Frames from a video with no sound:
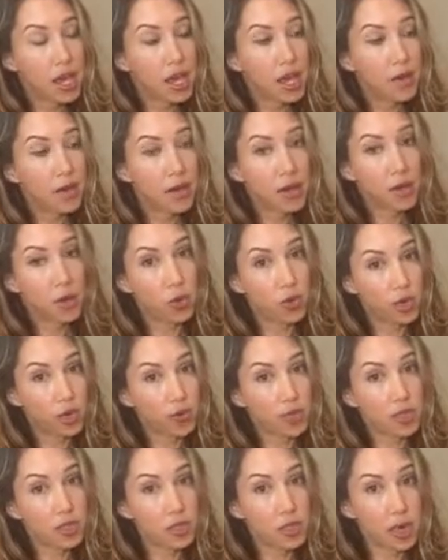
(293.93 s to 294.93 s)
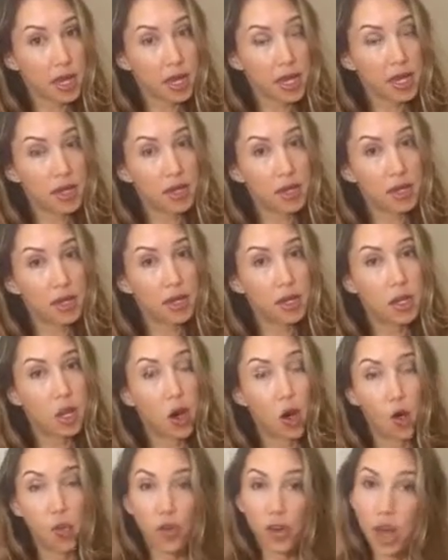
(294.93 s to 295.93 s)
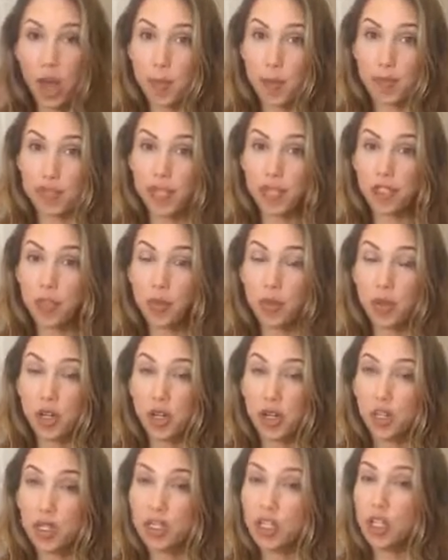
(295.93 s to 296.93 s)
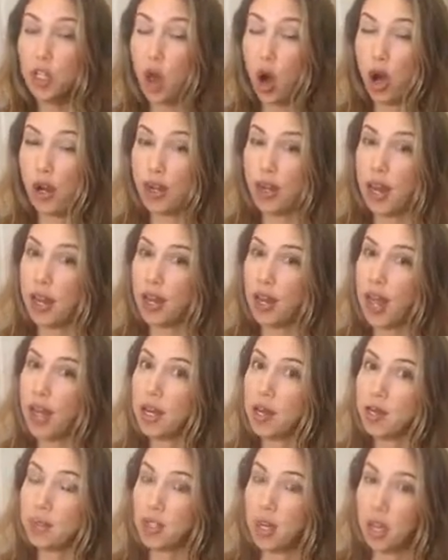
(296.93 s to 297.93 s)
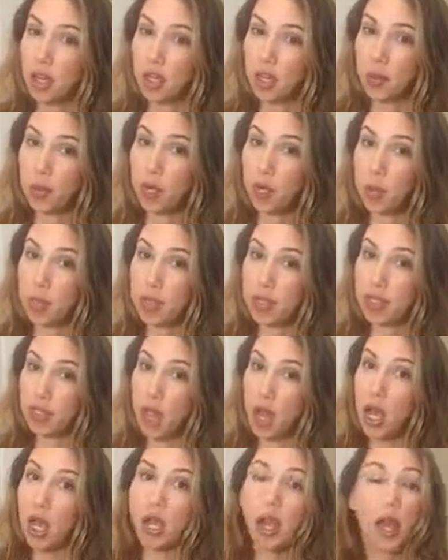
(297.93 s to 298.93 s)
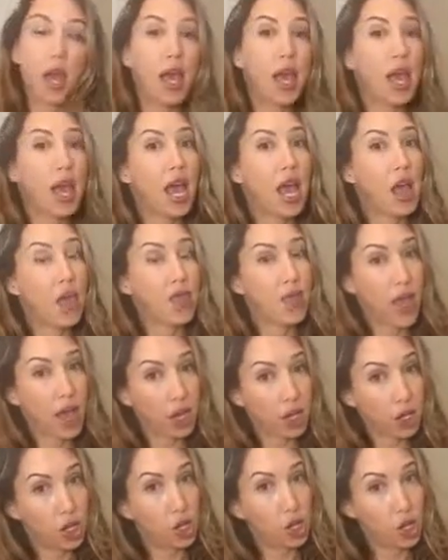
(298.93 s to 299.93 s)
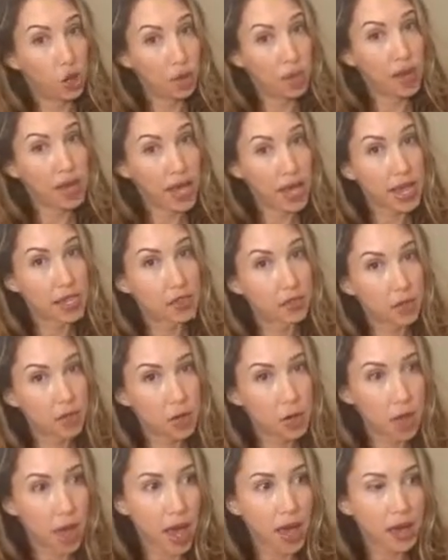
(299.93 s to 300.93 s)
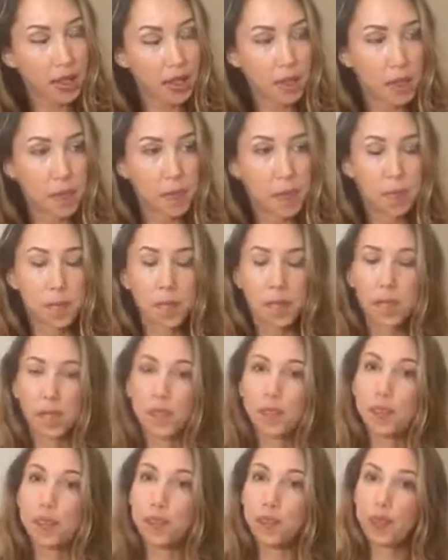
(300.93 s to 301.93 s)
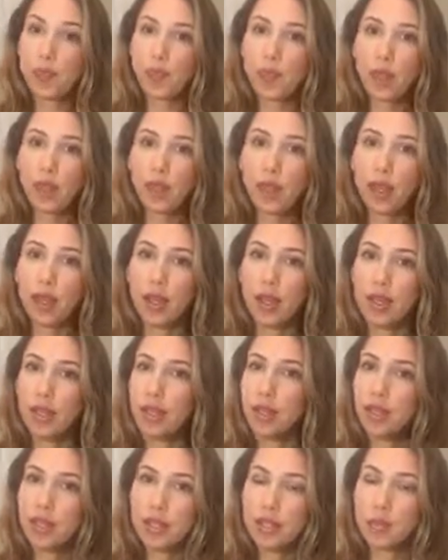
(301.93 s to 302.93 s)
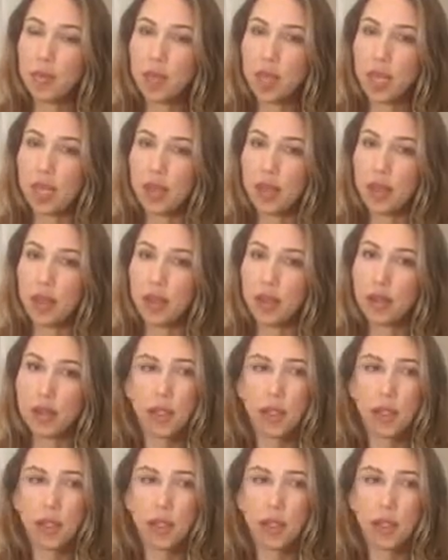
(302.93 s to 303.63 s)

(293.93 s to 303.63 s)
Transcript: If I don't give this man overnight possession periods, the guardian ad litem is not going to be on my side, and that could hurt my case very badly. this is me.